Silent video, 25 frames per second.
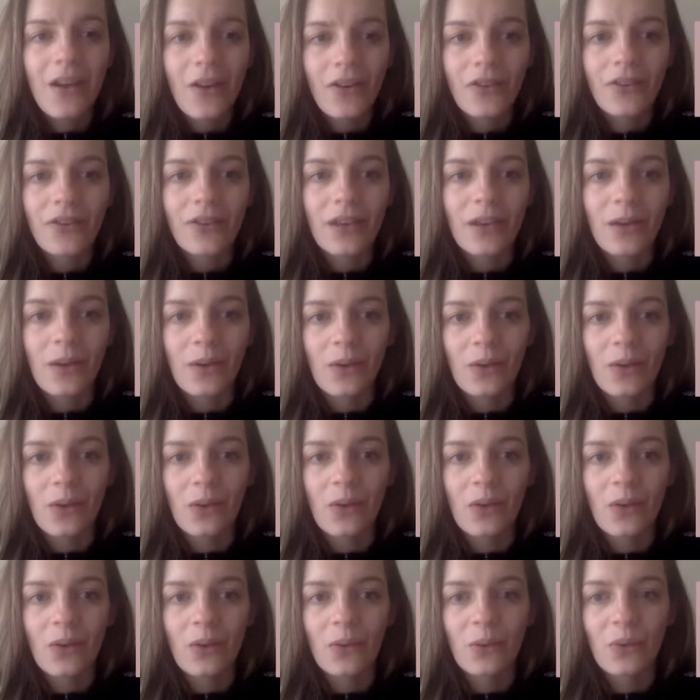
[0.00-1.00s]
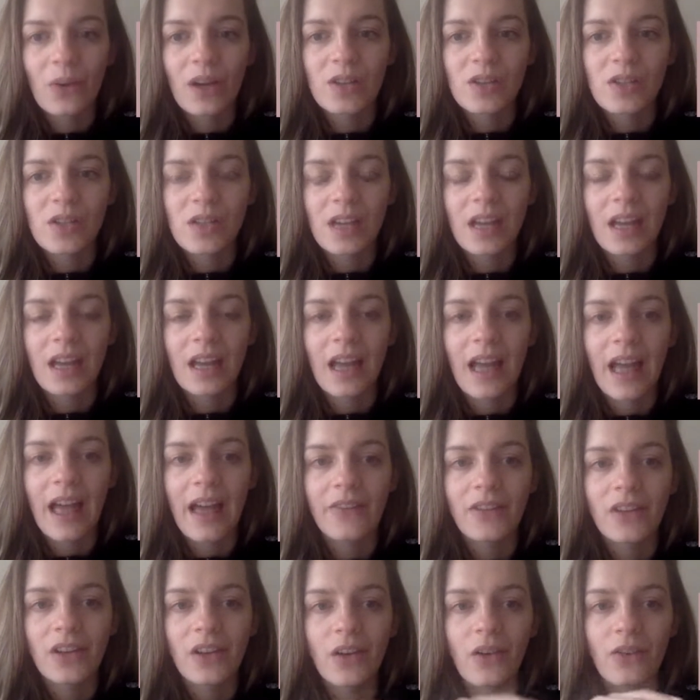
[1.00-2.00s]
of you watching
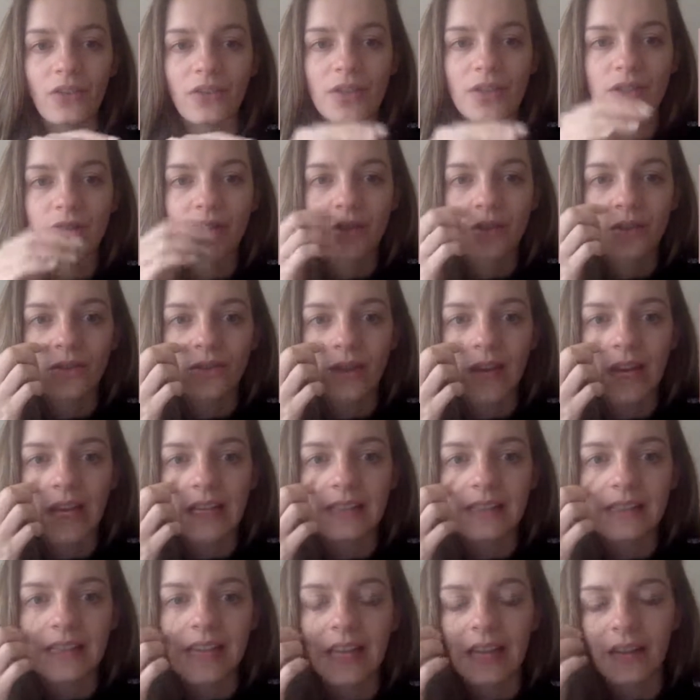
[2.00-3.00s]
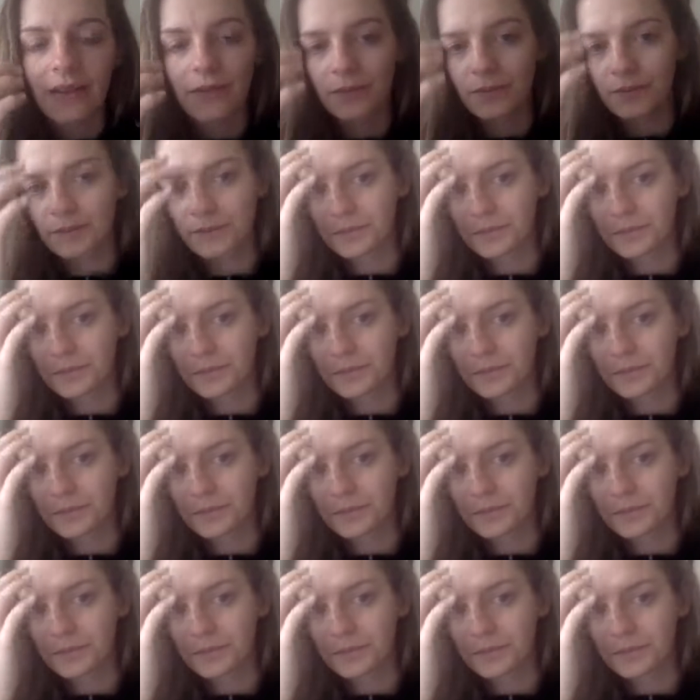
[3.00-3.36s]
have an official rating